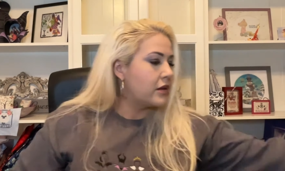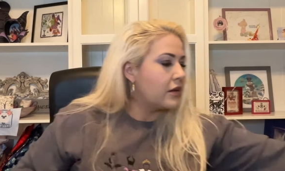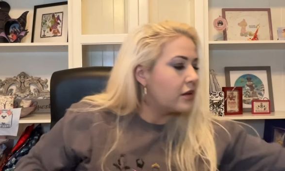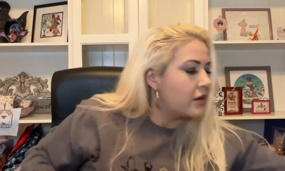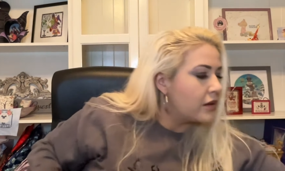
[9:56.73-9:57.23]

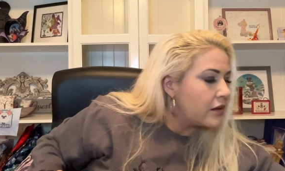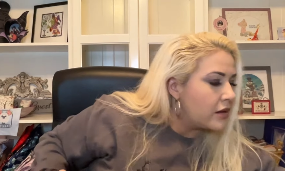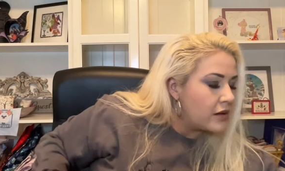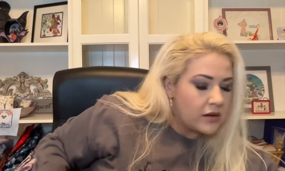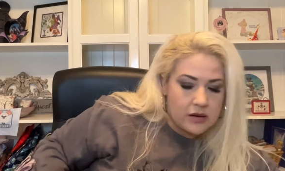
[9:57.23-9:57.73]

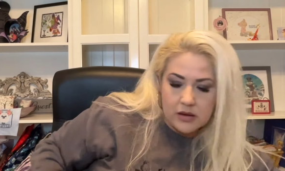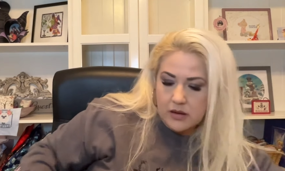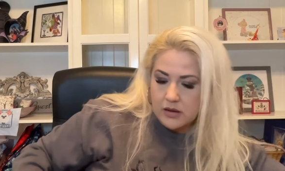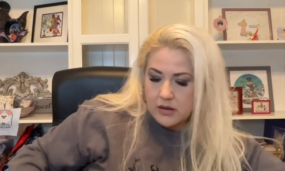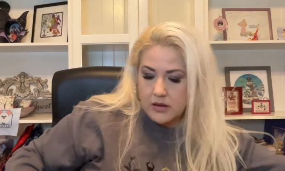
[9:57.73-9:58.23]

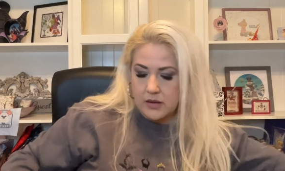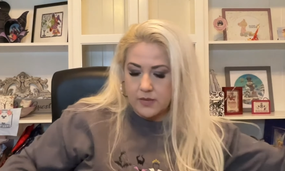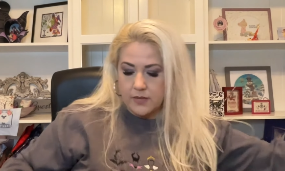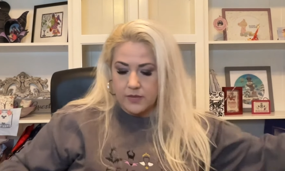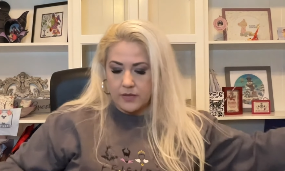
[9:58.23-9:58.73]

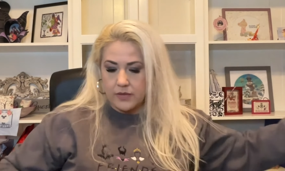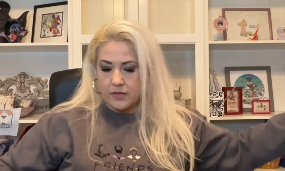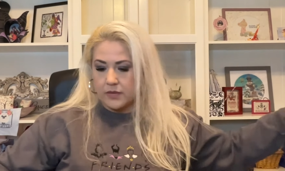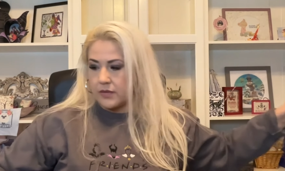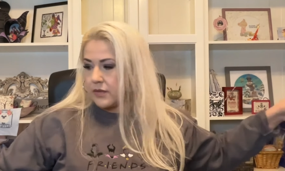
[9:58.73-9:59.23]

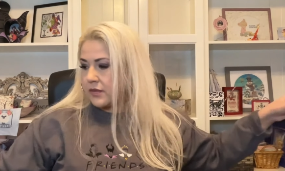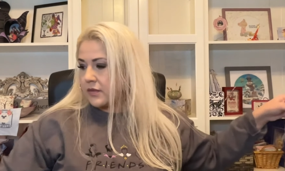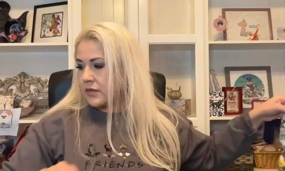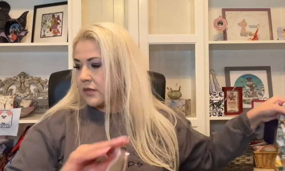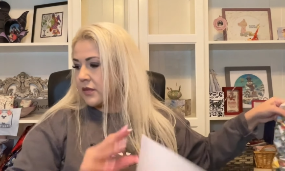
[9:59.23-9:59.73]

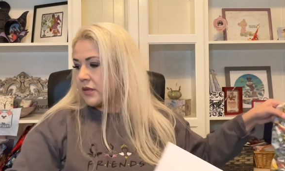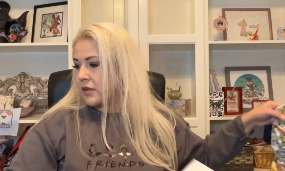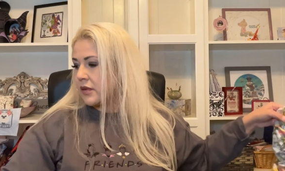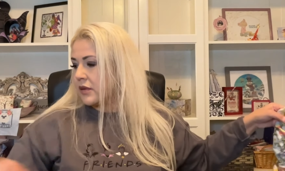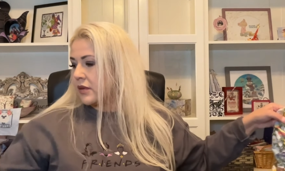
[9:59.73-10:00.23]

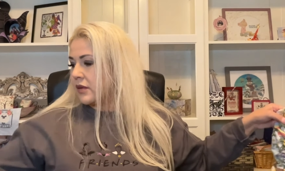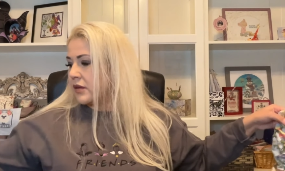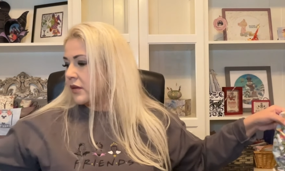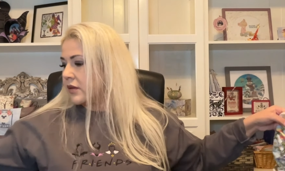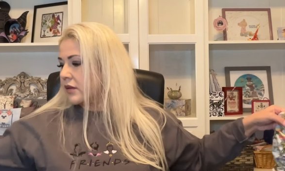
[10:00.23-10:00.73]

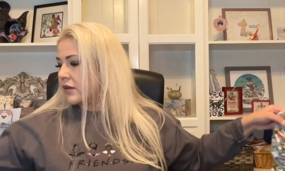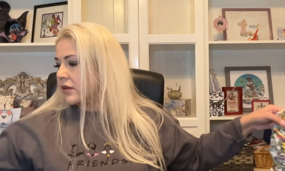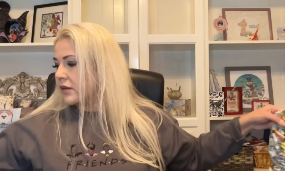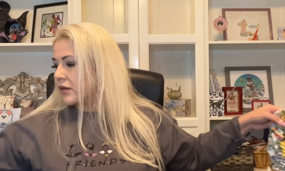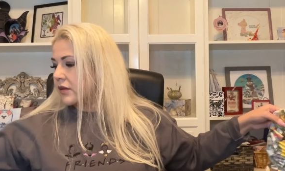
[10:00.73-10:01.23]

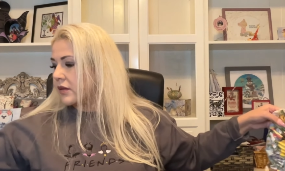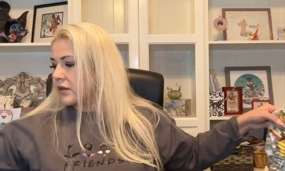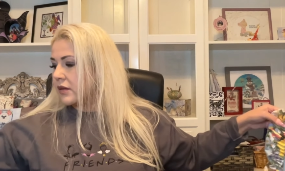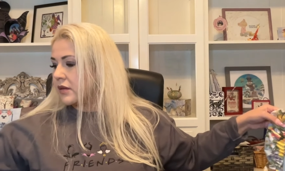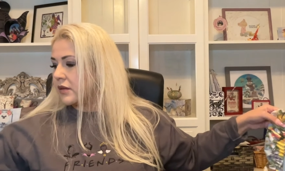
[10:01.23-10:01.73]

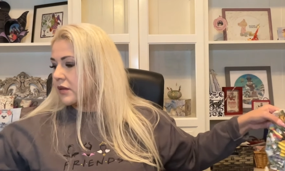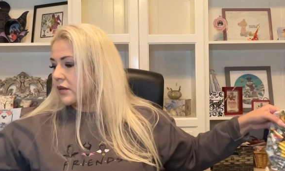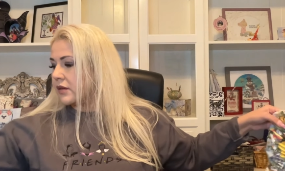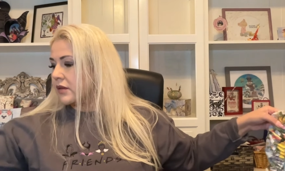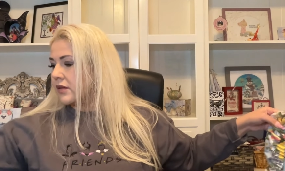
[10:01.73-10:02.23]
Nothing is said.